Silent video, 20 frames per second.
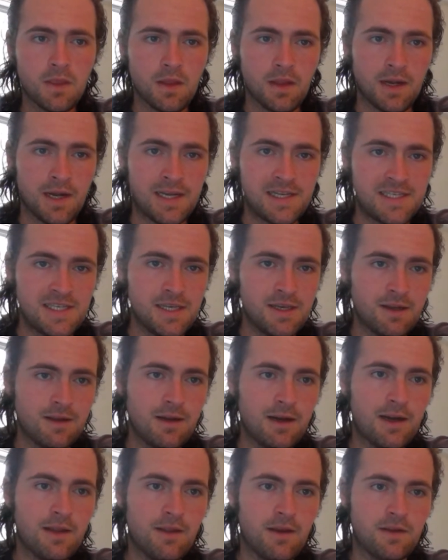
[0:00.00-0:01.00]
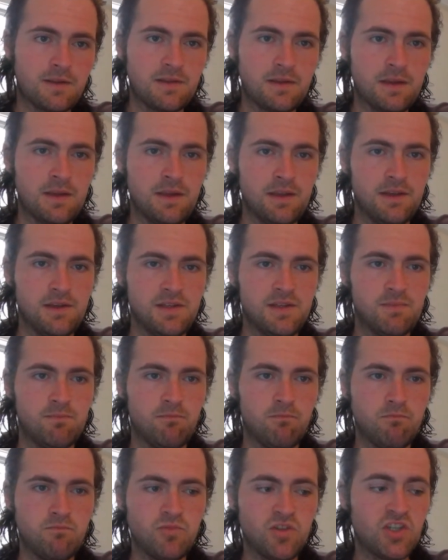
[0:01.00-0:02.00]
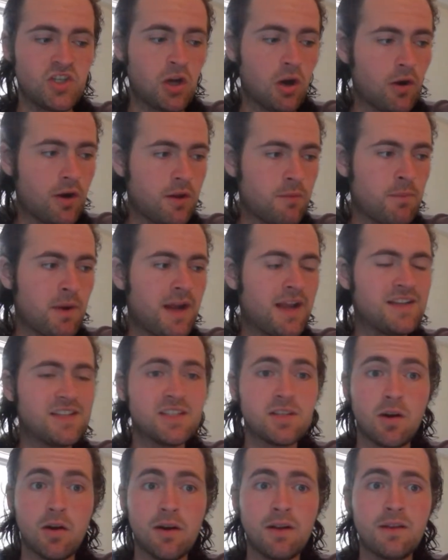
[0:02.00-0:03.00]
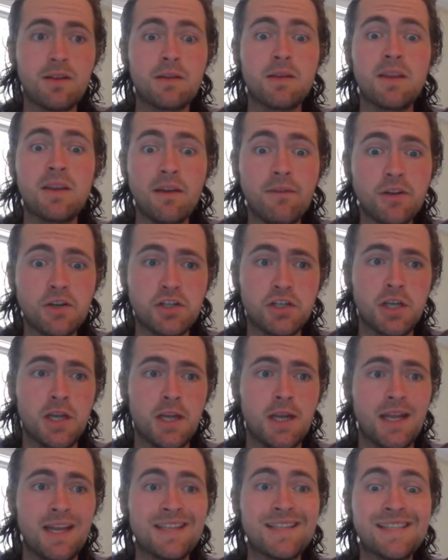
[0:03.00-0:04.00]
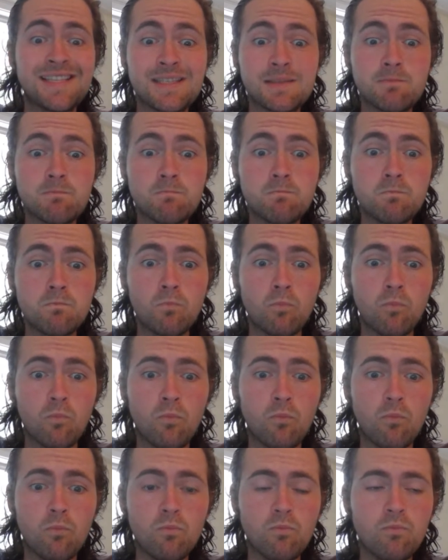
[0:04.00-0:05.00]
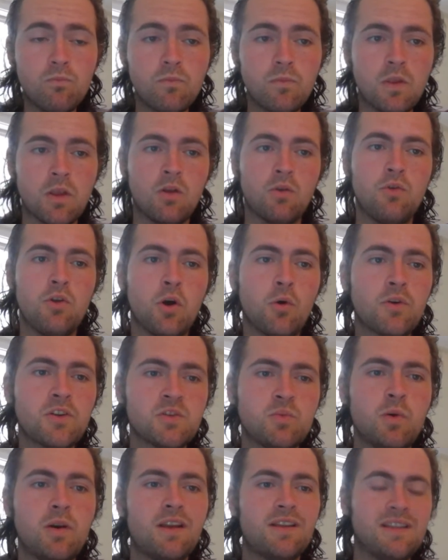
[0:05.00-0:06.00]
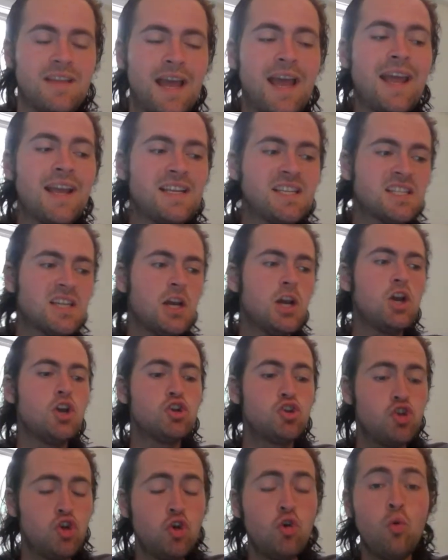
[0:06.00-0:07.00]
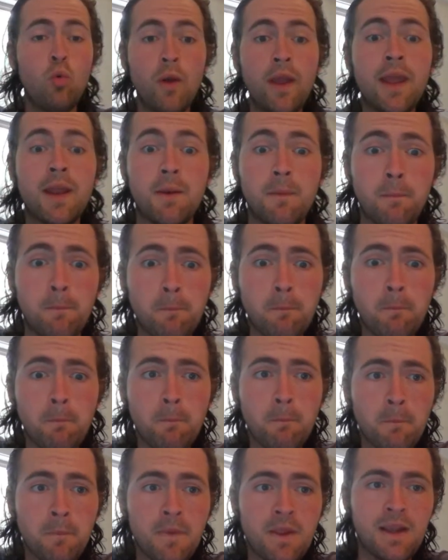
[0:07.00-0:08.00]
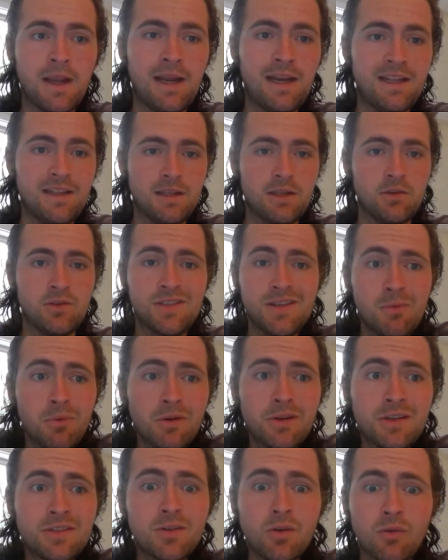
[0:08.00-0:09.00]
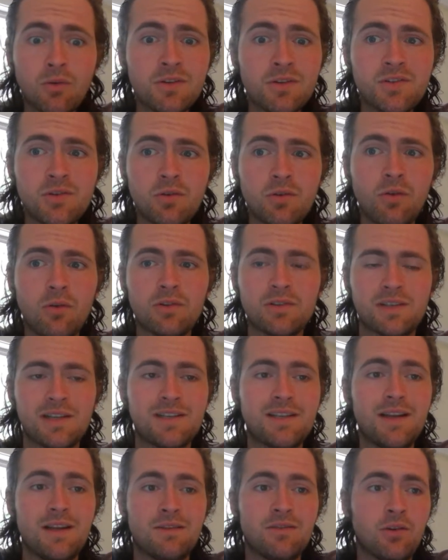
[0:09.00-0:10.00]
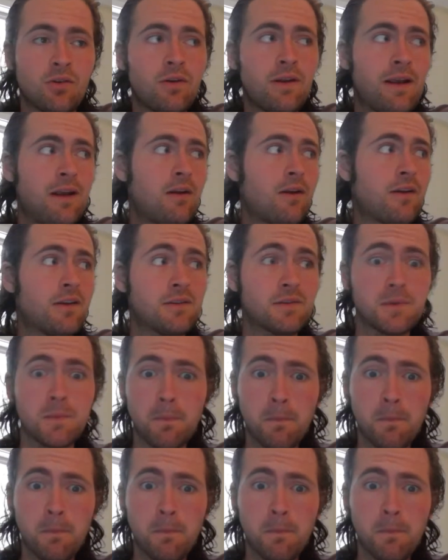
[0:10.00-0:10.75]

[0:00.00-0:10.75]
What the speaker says: I see a guy that is starting to give a shit and notice what it takes to win. You see where he scored his 2 goals last night, dirty areas.